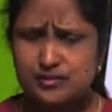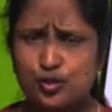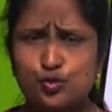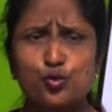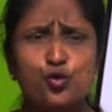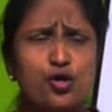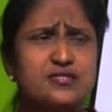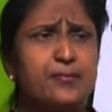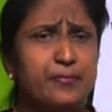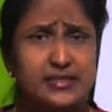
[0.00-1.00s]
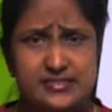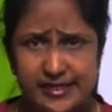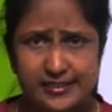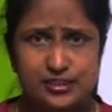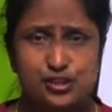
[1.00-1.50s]
to draw somebody's
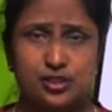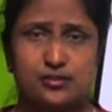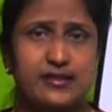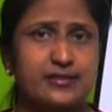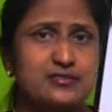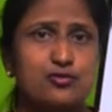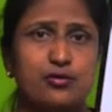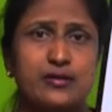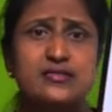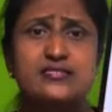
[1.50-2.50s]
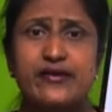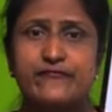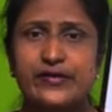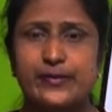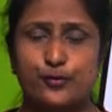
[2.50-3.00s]
attention, that is called as
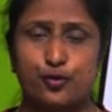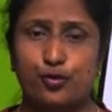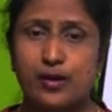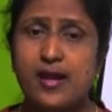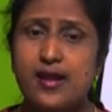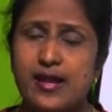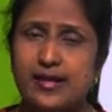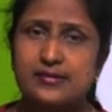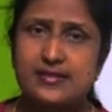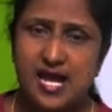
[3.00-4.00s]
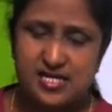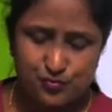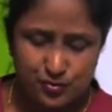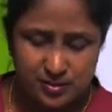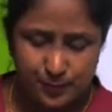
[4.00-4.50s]
emphatic pronoun. And last
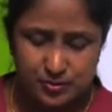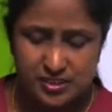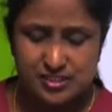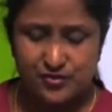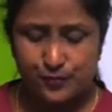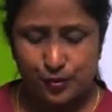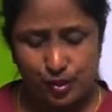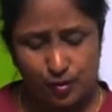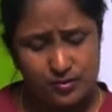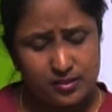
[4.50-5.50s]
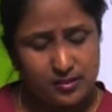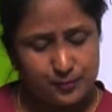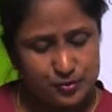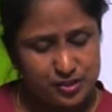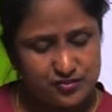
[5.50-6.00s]
was the possessive pronoun.
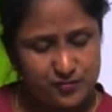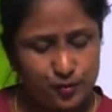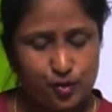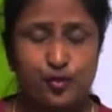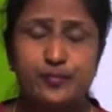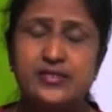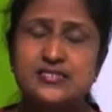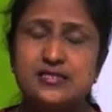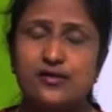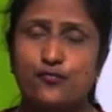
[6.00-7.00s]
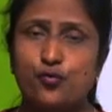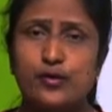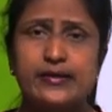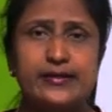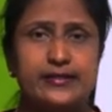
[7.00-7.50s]
Possessive pronoun means
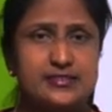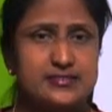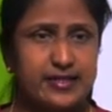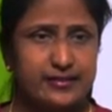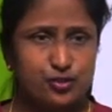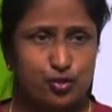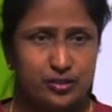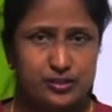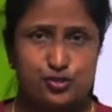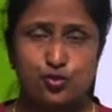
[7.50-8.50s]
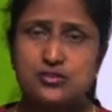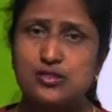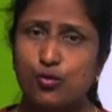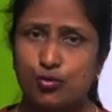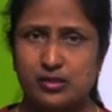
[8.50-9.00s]
what? It is like it shows
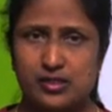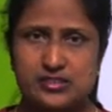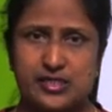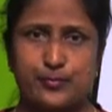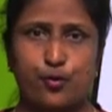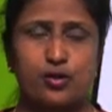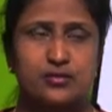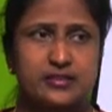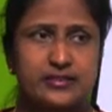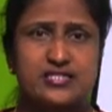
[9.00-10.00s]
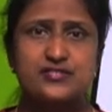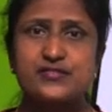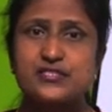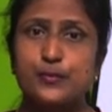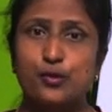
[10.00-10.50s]
the ownership or the things
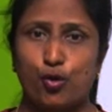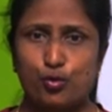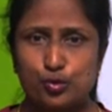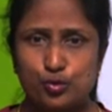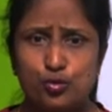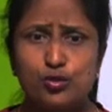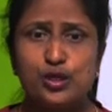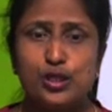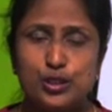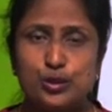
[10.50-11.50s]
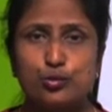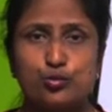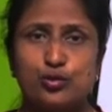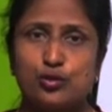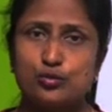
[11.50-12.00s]
which belong to
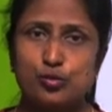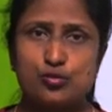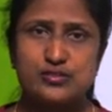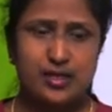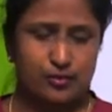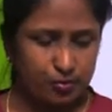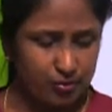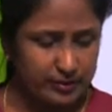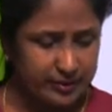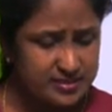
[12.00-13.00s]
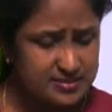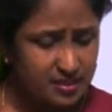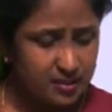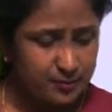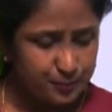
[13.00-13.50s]
you, those are called as
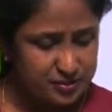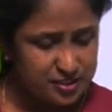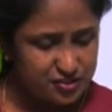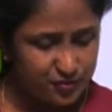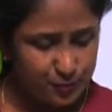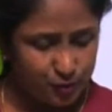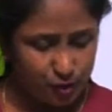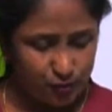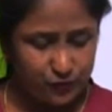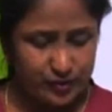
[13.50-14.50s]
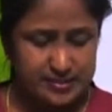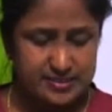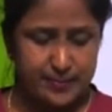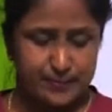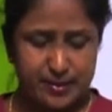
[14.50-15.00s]
possessive pronoun. For
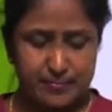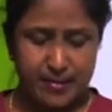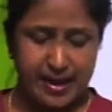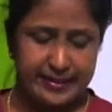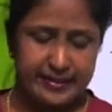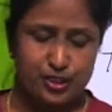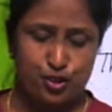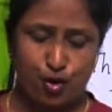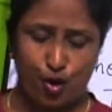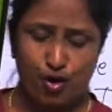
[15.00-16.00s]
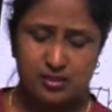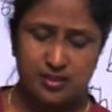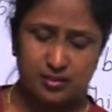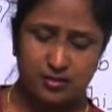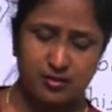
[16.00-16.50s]
example, mine, yours,
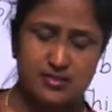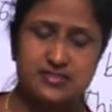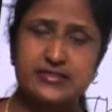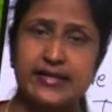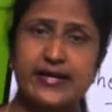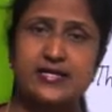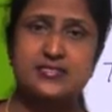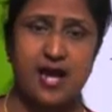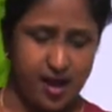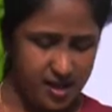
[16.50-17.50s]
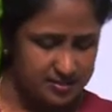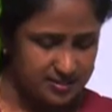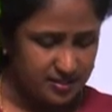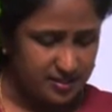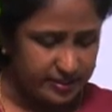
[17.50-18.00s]
hers, theirs, ours,
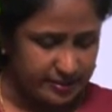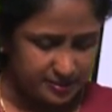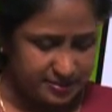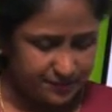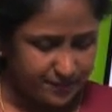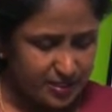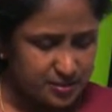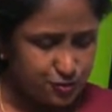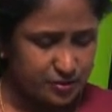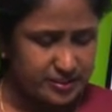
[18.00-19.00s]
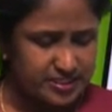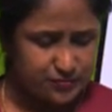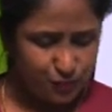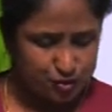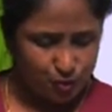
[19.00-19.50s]
his. So, this
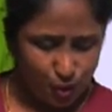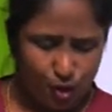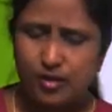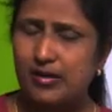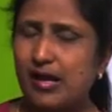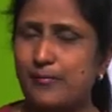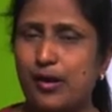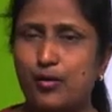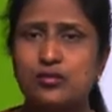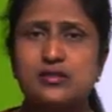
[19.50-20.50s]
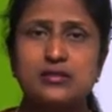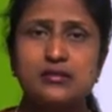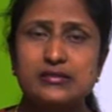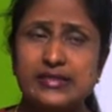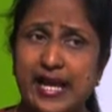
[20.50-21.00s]
was all about
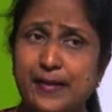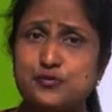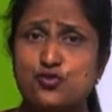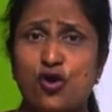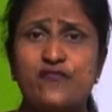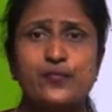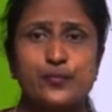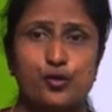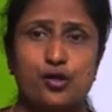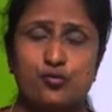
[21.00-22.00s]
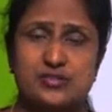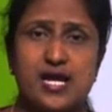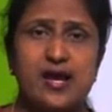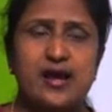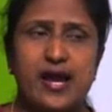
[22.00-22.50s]
types of pronouns,
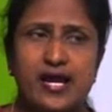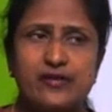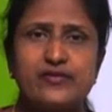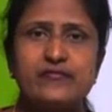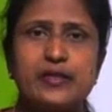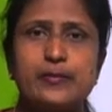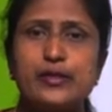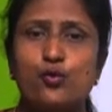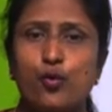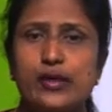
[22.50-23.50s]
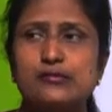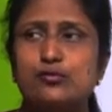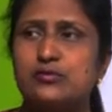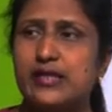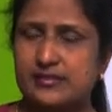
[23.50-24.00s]
and we will be going
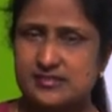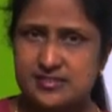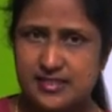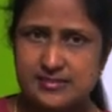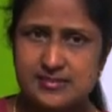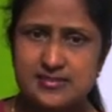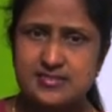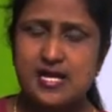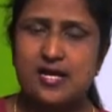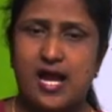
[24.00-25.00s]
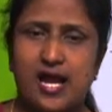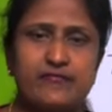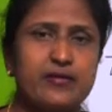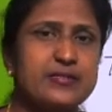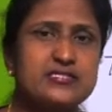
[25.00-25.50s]
through the exercises. I
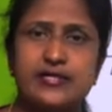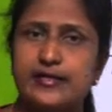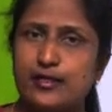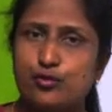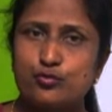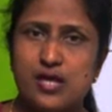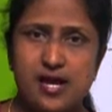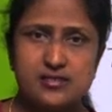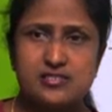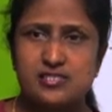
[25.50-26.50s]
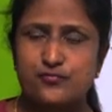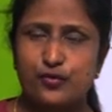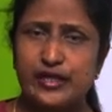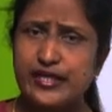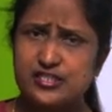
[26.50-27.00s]
will be sending you the answers for
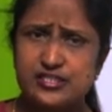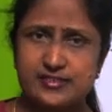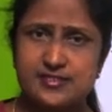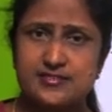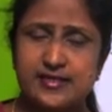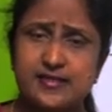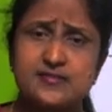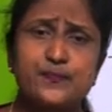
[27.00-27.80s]
each exercise.